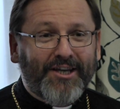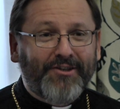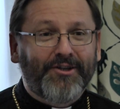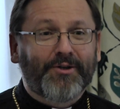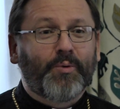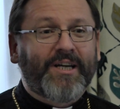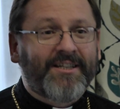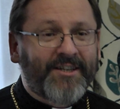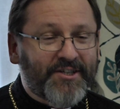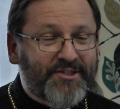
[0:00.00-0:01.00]
and your
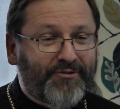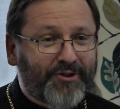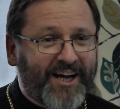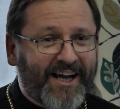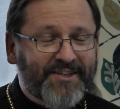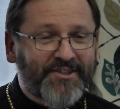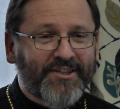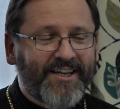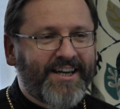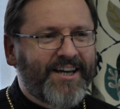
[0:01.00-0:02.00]
witness for us,
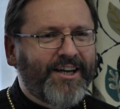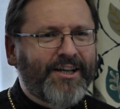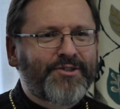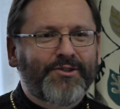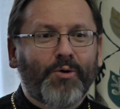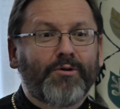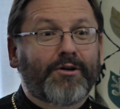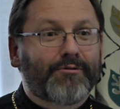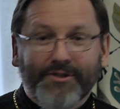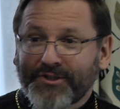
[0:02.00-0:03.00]
it's so
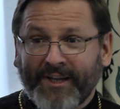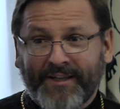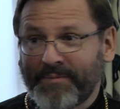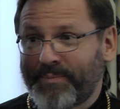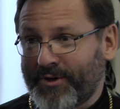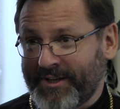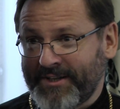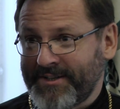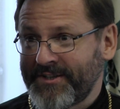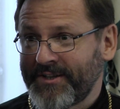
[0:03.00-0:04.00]
crucial and
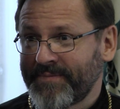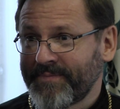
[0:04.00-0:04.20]
important.